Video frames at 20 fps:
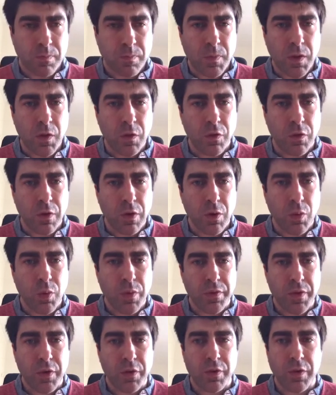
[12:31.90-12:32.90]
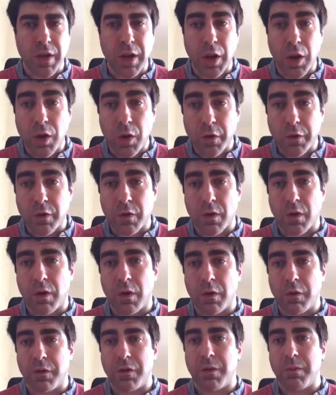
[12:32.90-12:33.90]
So there's a lot
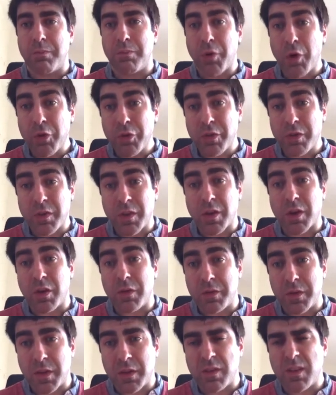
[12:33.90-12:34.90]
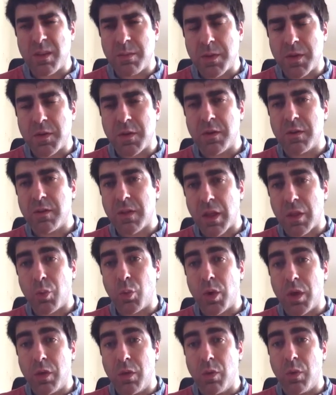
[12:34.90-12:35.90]
of processing of these images that
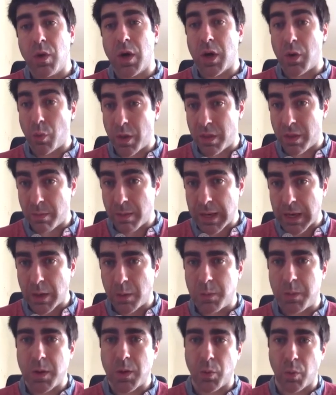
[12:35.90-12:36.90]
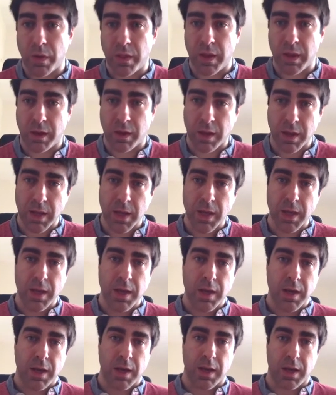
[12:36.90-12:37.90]
we do and we develop within
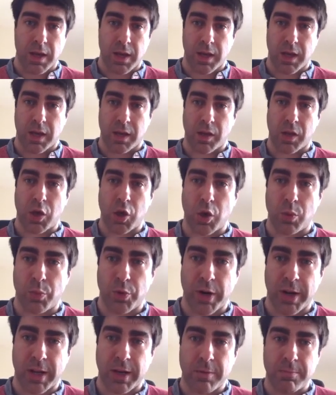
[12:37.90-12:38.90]
Kubrick.